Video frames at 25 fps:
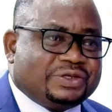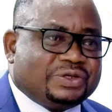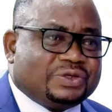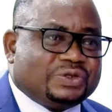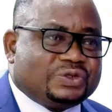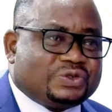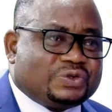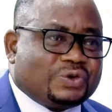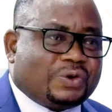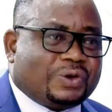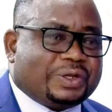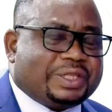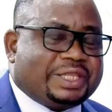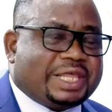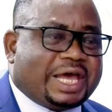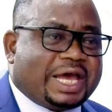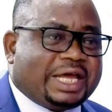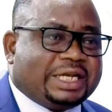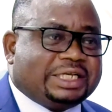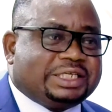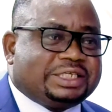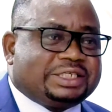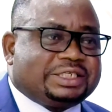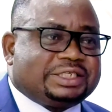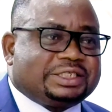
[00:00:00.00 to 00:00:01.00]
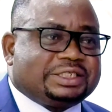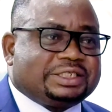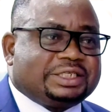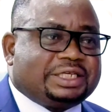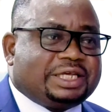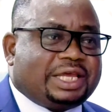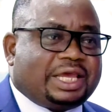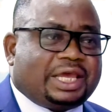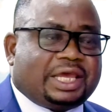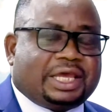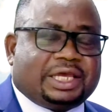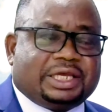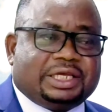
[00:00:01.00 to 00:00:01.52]
so that
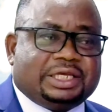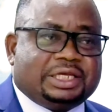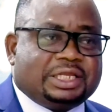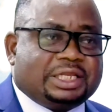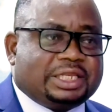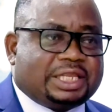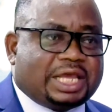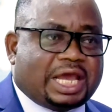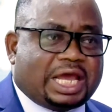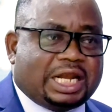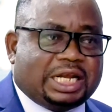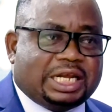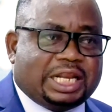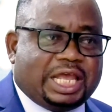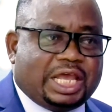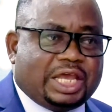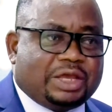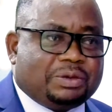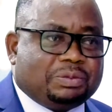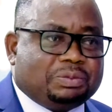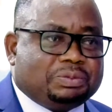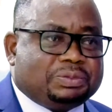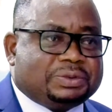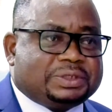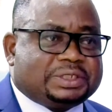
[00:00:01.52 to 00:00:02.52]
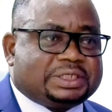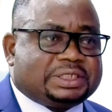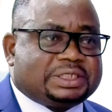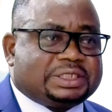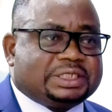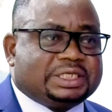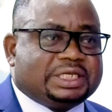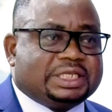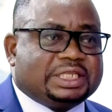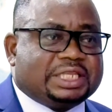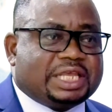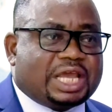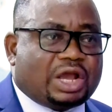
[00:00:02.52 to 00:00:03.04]
in their labs,
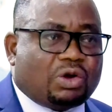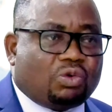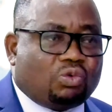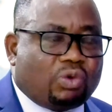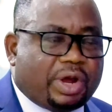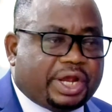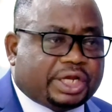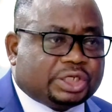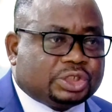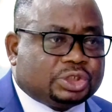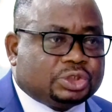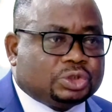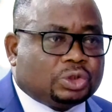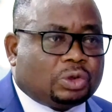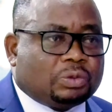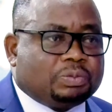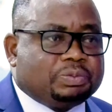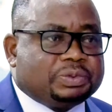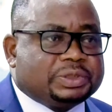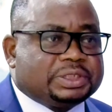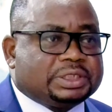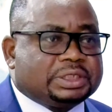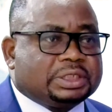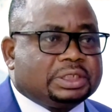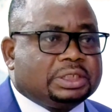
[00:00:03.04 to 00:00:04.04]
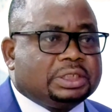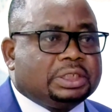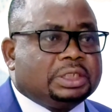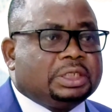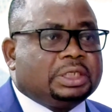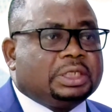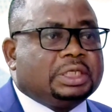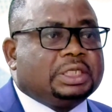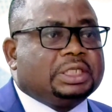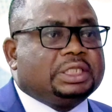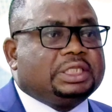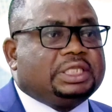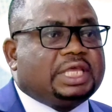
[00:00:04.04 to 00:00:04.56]
in their workshops,
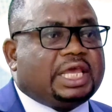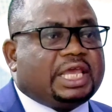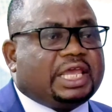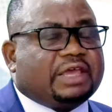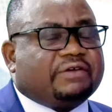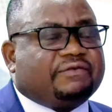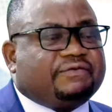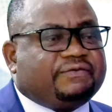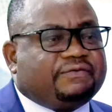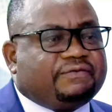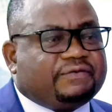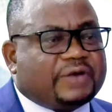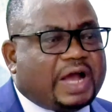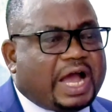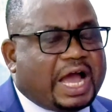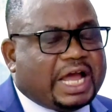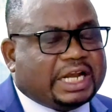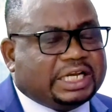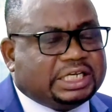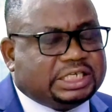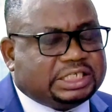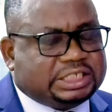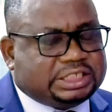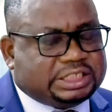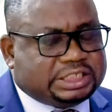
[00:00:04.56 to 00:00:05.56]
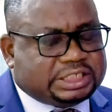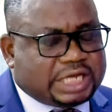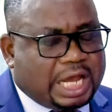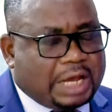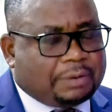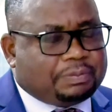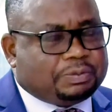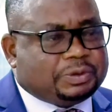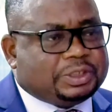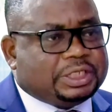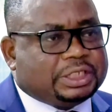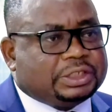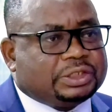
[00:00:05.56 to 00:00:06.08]
they have
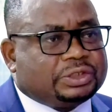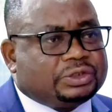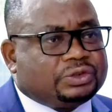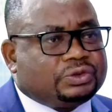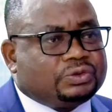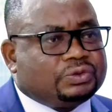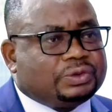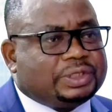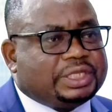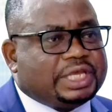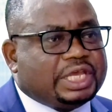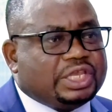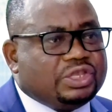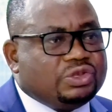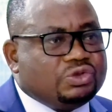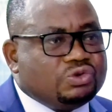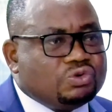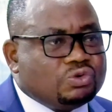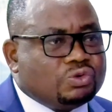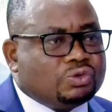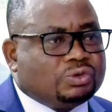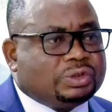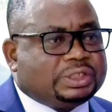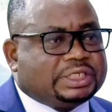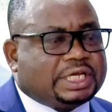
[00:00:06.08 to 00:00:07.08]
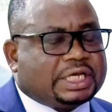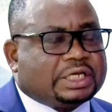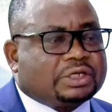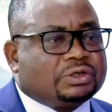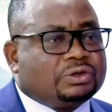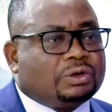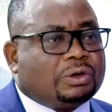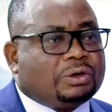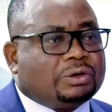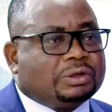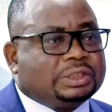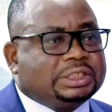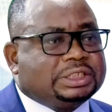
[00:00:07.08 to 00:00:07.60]
adapted to the new
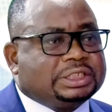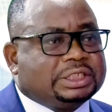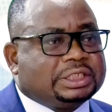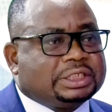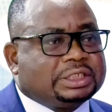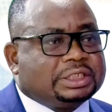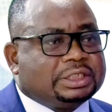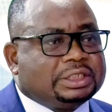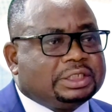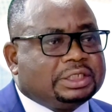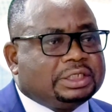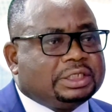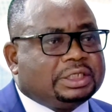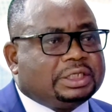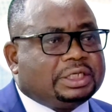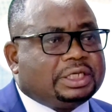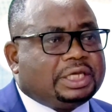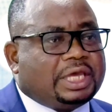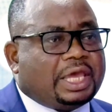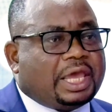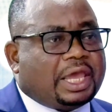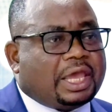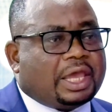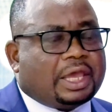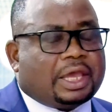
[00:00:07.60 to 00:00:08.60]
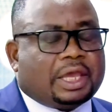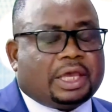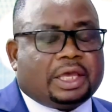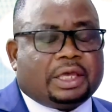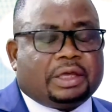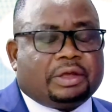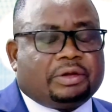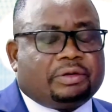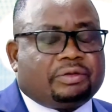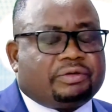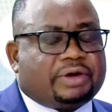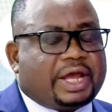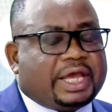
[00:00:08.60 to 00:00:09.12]
technology.
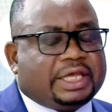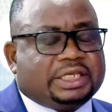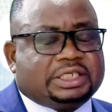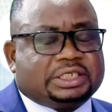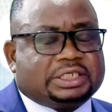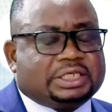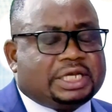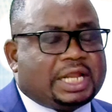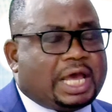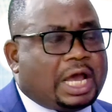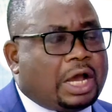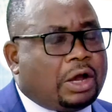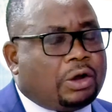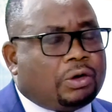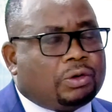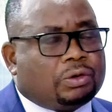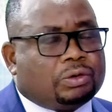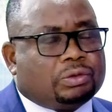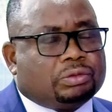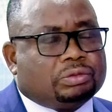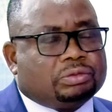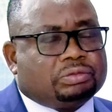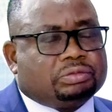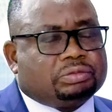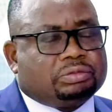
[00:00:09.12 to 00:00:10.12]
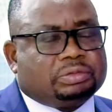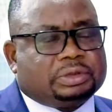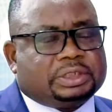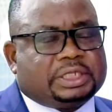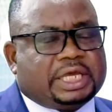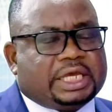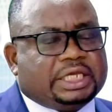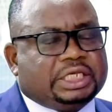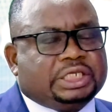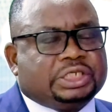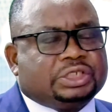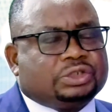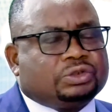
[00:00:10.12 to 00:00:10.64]
Right now,
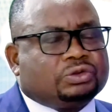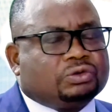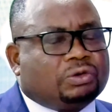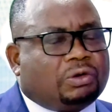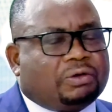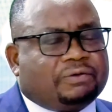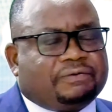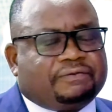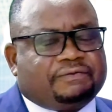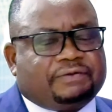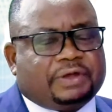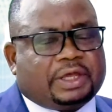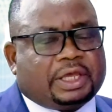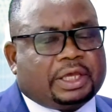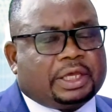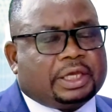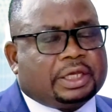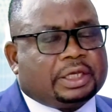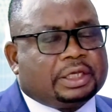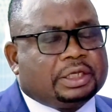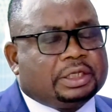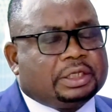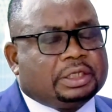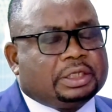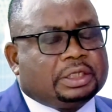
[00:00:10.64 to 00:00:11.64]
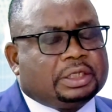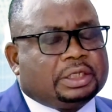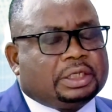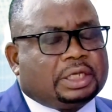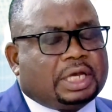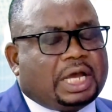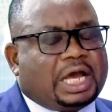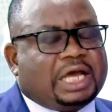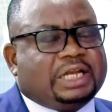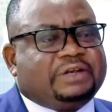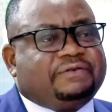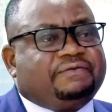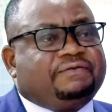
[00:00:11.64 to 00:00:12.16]
the issue of
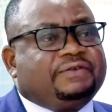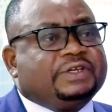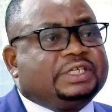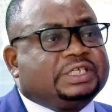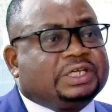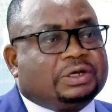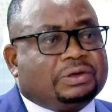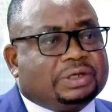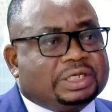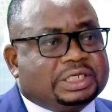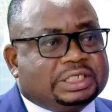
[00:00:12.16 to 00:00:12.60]
artificial